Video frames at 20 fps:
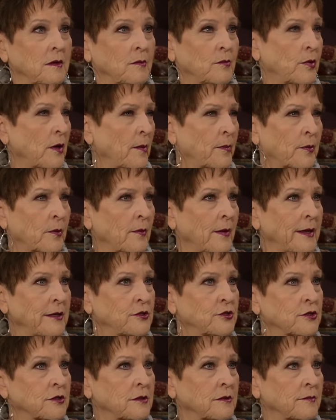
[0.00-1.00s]

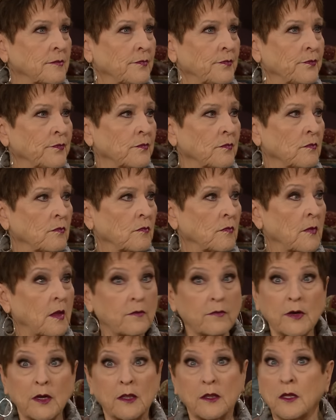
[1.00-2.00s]
preparation.
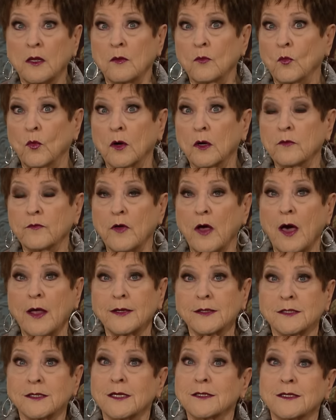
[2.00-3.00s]
Even in the Word of God,
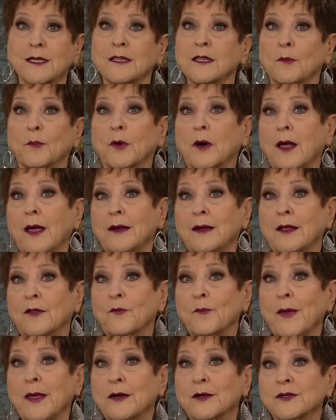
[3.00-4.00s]
it says, And the bride hath
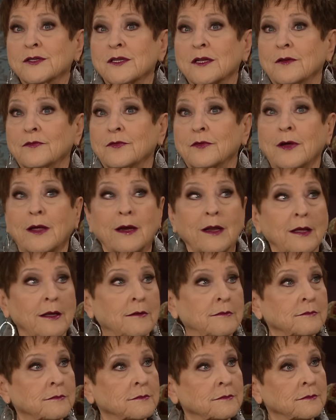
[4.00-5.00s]
made herself ready.
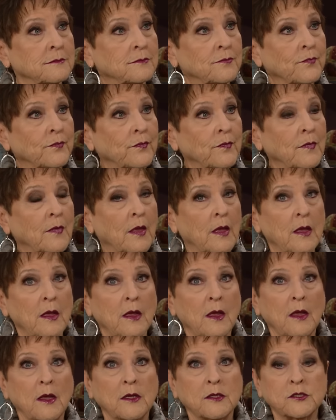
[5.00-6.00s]
Yes, that's
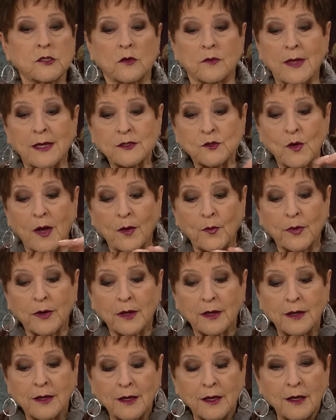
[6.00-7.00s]
right. So that's why we're
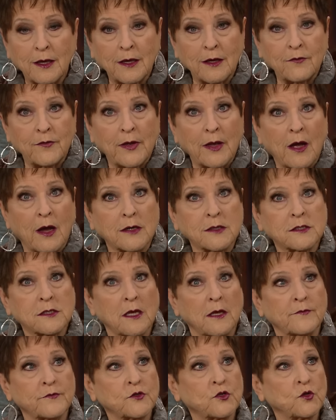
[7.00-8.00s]
giving
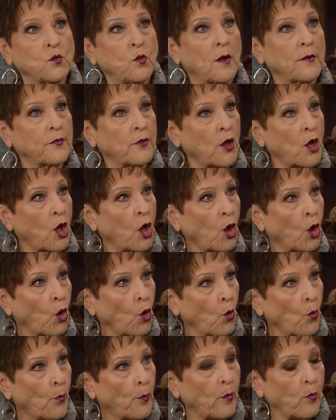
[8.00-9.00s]
ourselves to what the
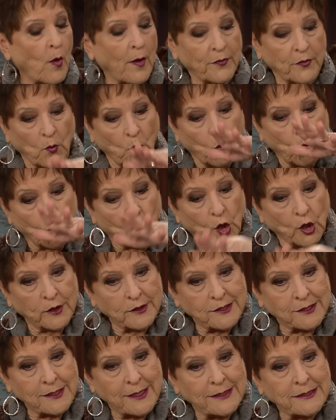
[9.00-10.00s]
hope, what the
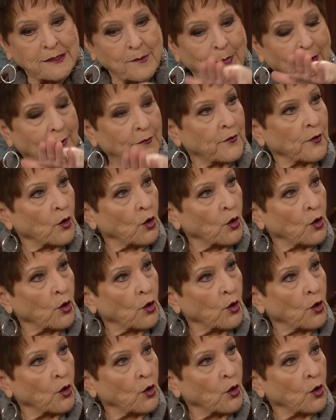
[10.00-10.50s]
Word says about the